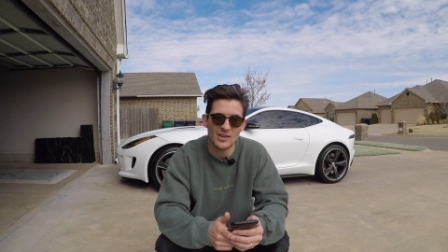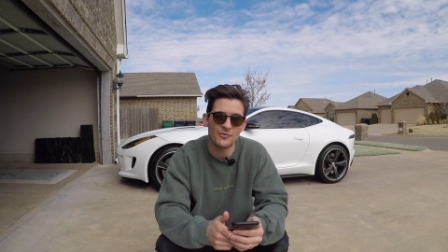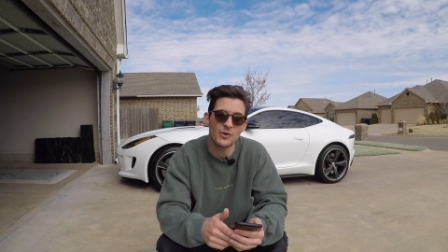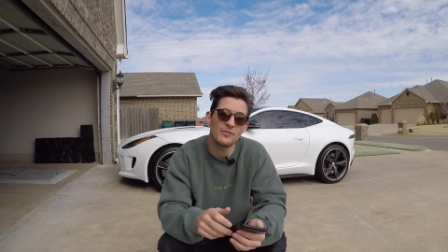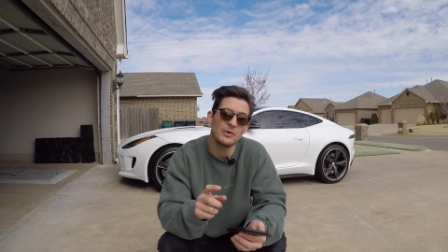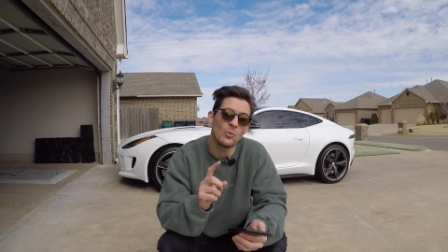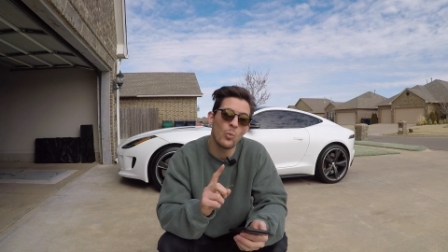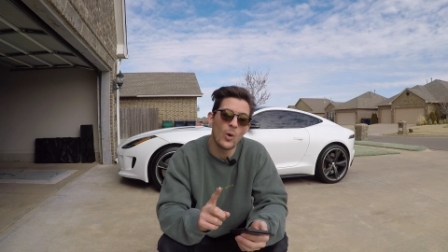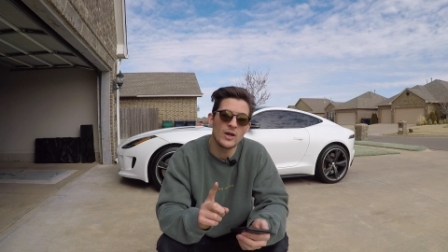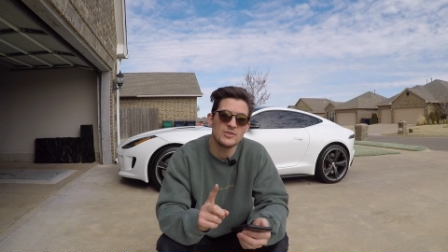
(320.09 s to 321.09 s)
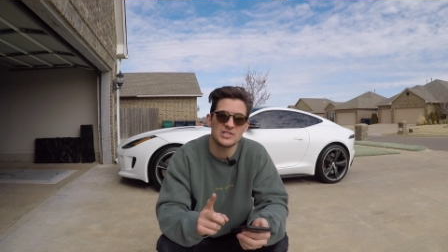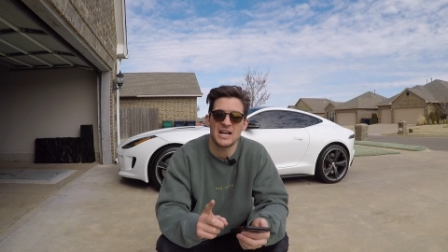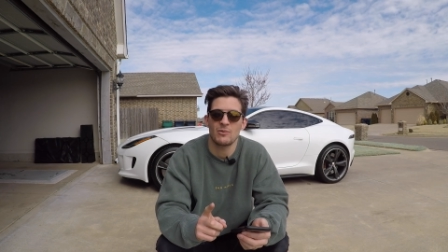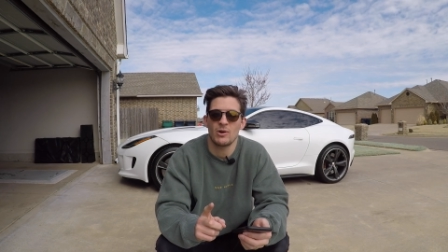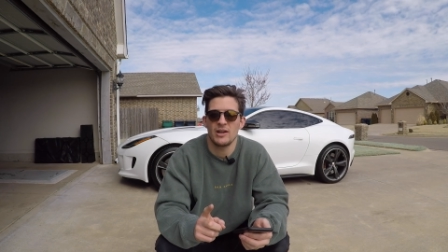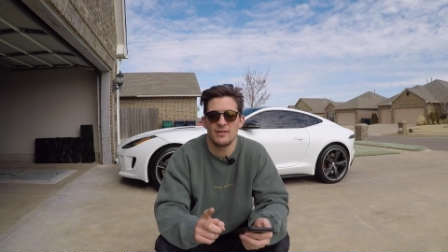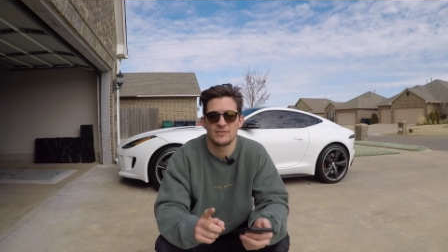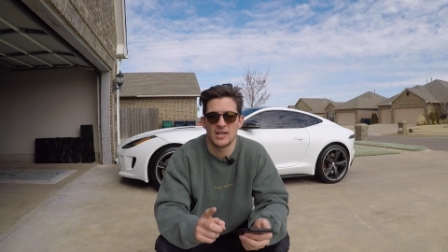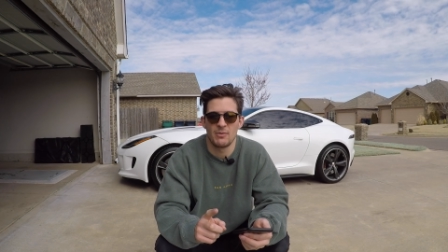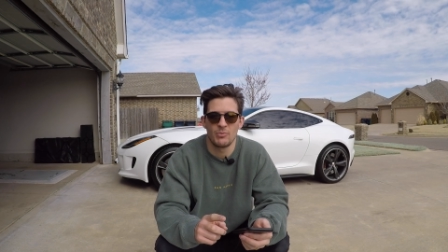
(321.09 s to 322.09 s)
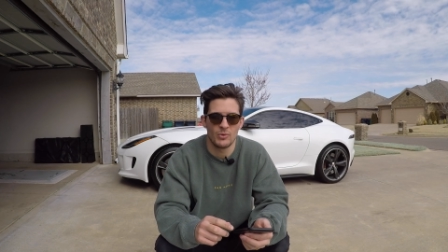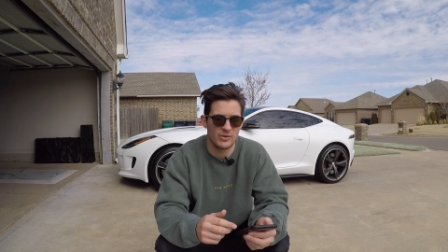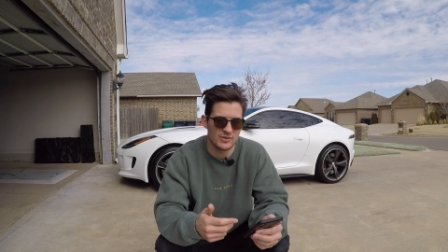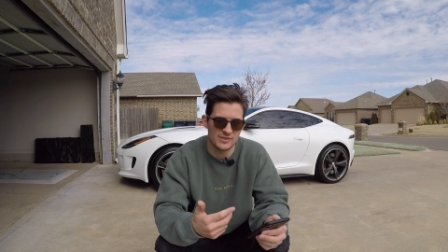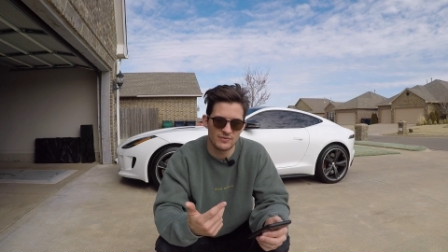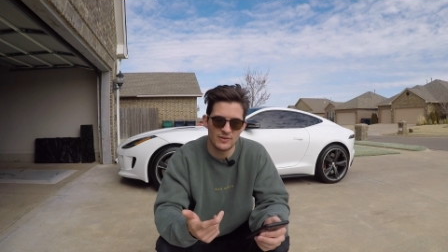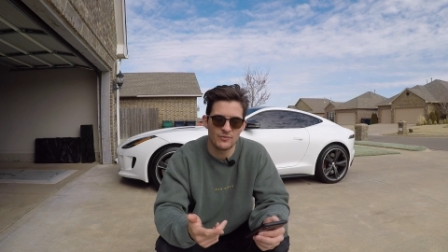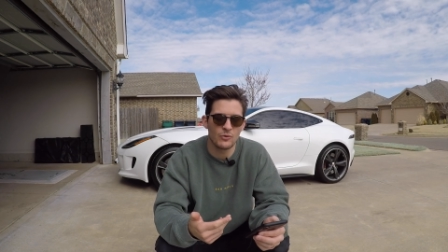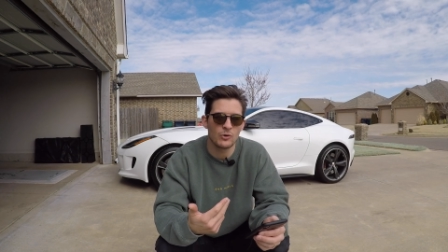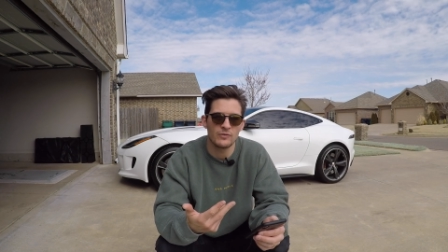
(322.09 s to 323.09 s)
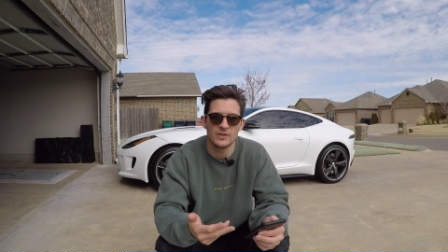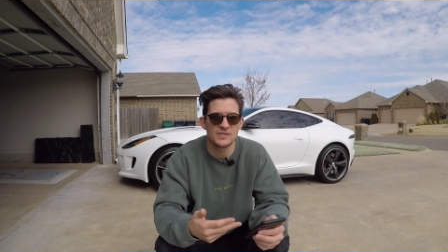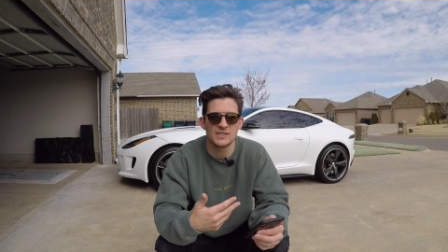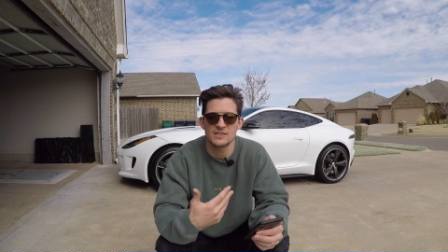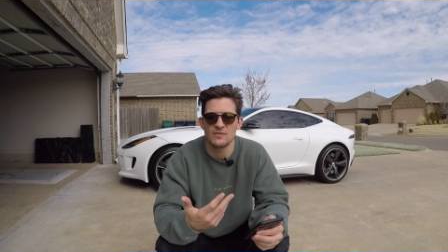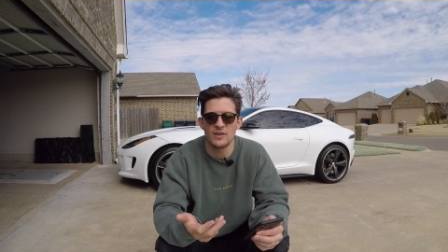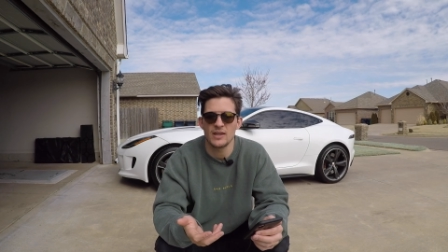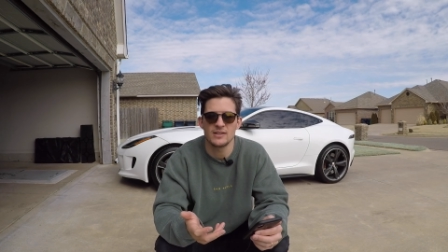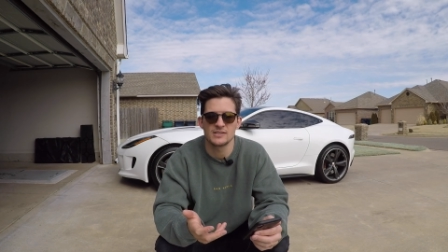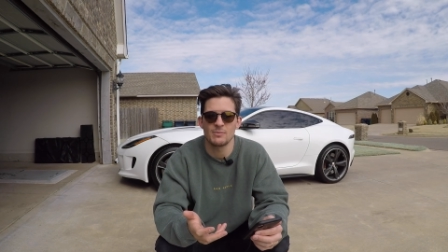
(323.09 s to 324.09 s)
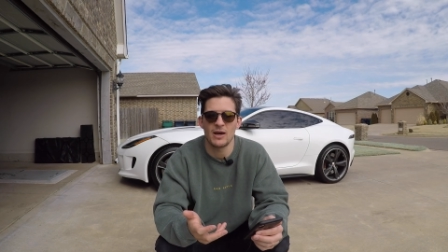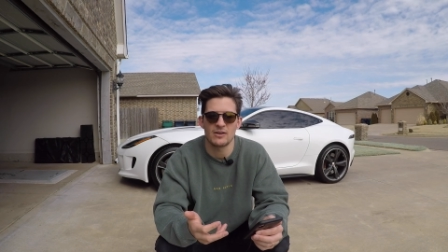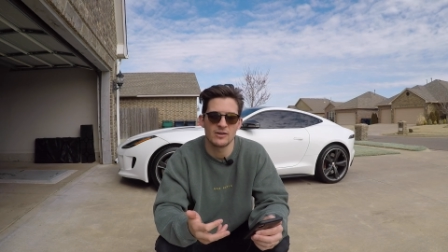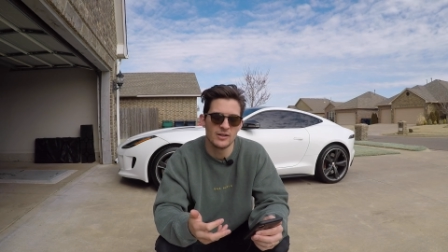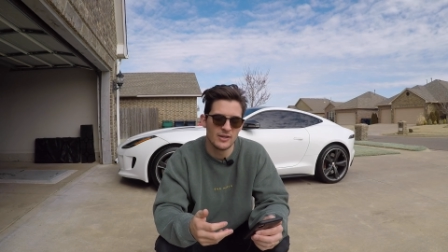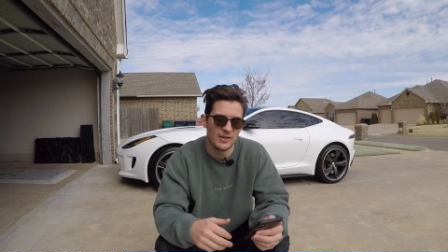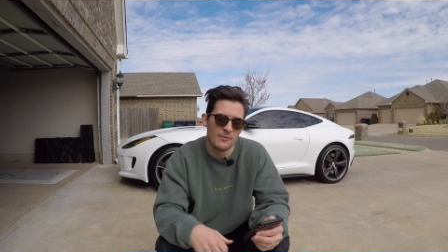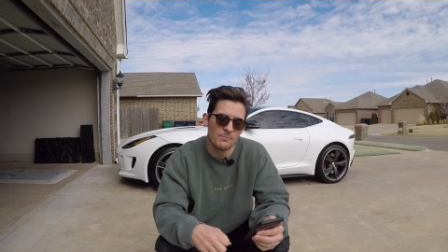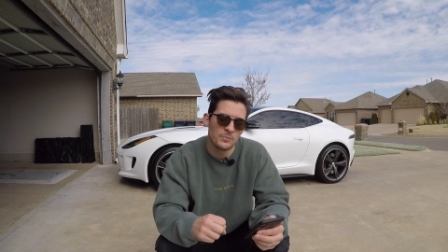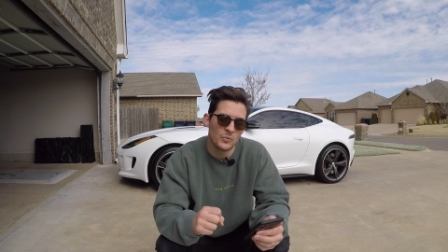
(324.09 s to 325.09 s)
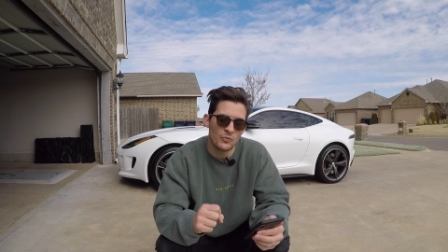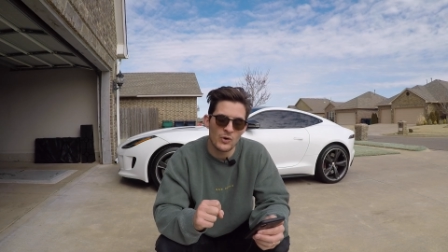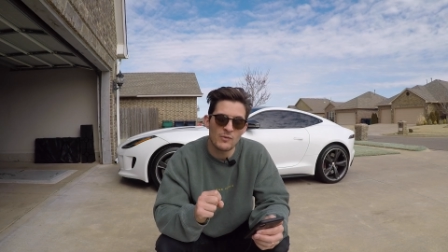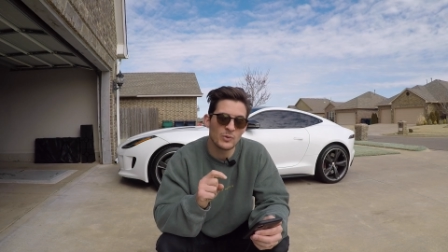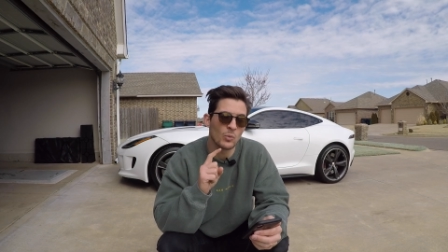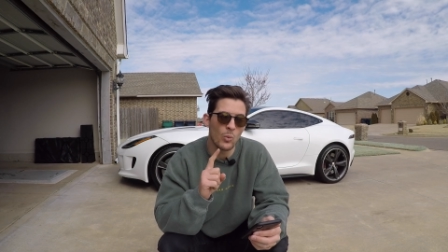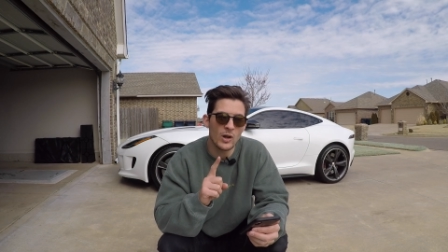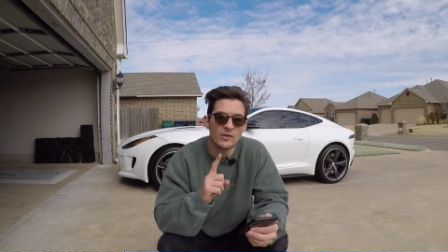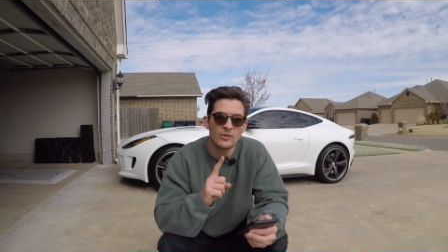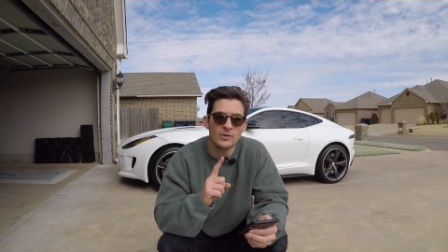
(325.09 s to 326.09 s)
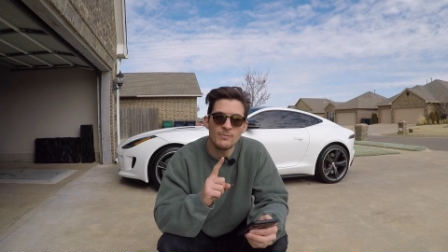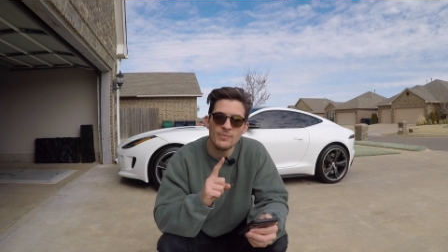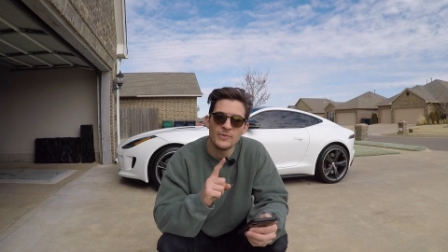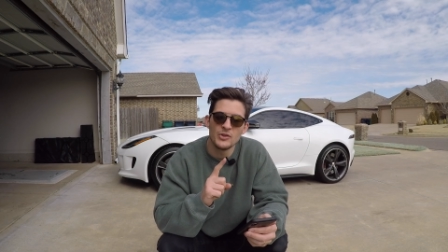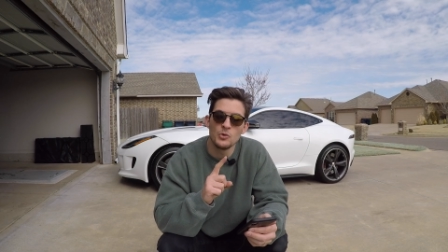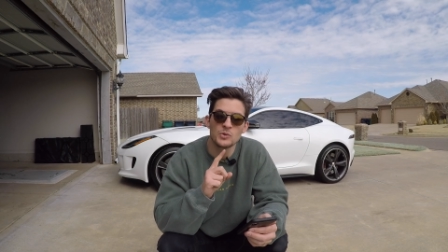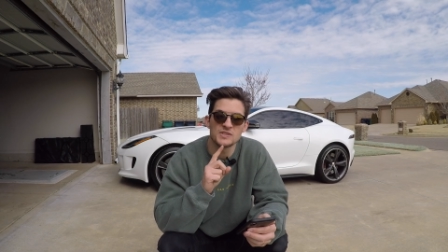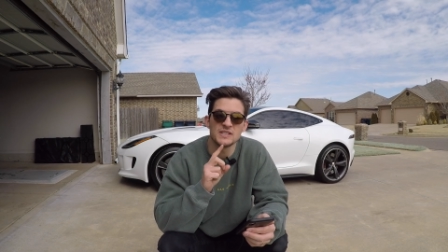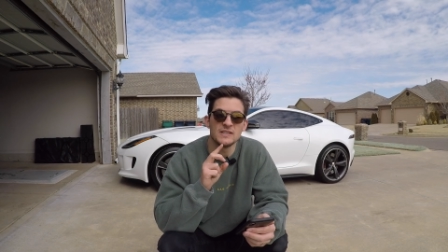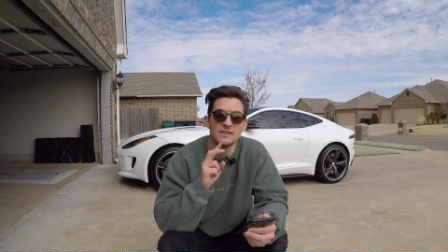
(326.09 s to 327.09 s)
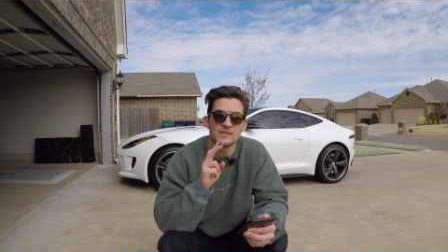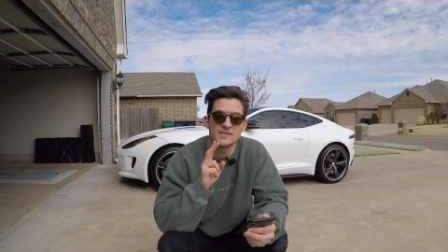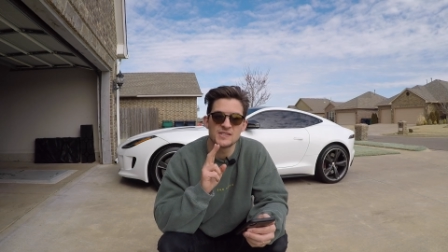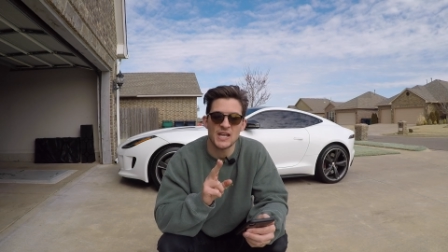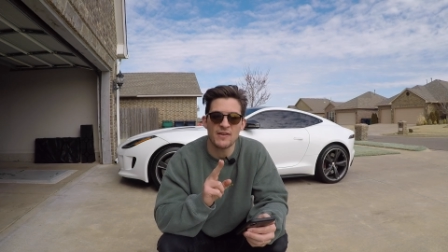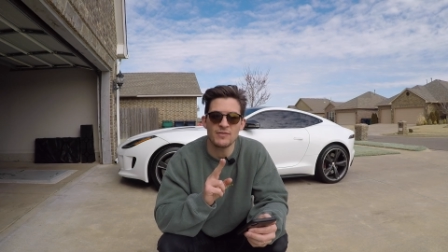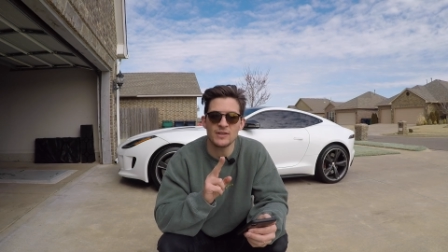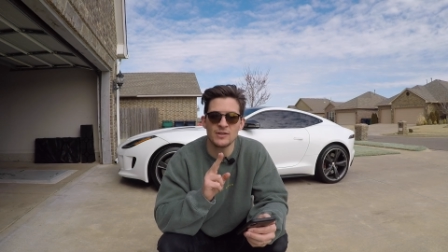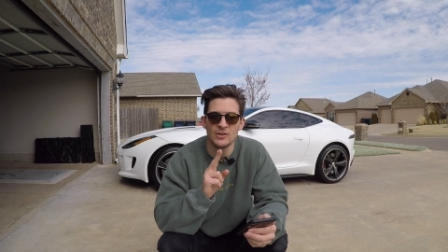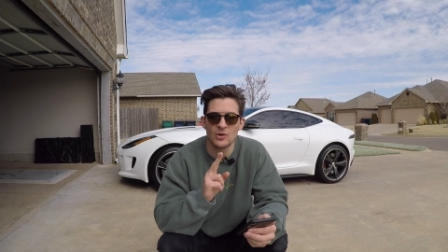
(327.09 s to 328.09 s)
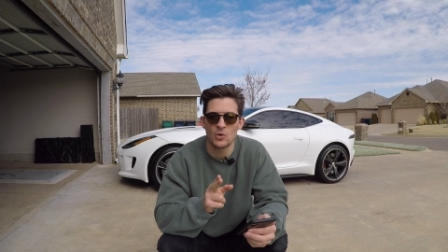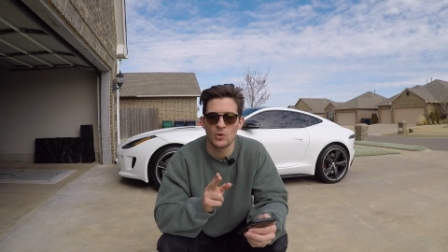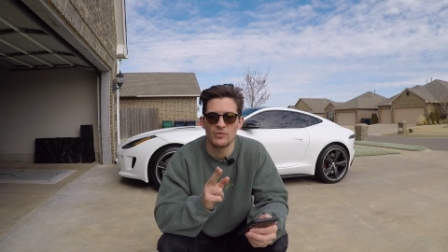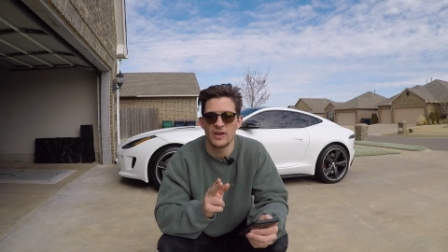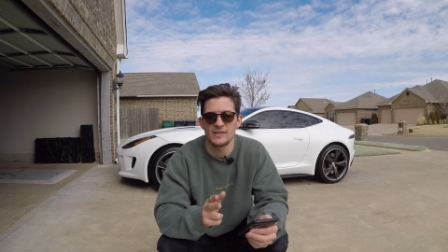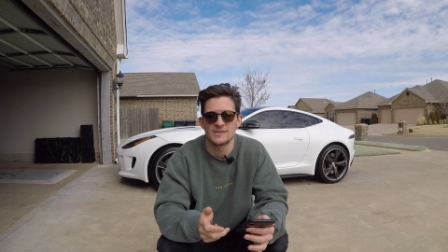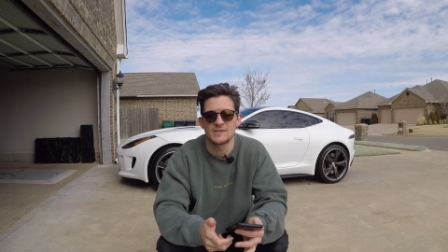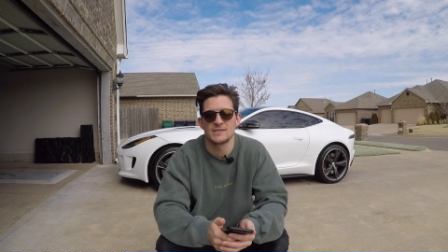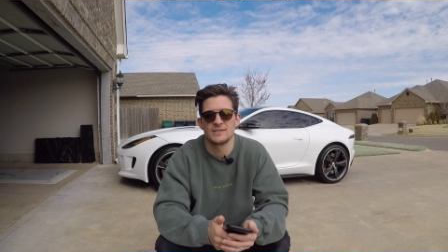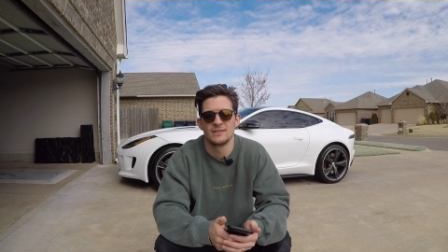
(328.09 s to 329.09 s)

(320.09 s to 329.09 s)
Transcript: for every one Jaguar F-Type, whether it's a V4, V6, V8, doesn't matter, for every one of them, you will see seven Corvettes.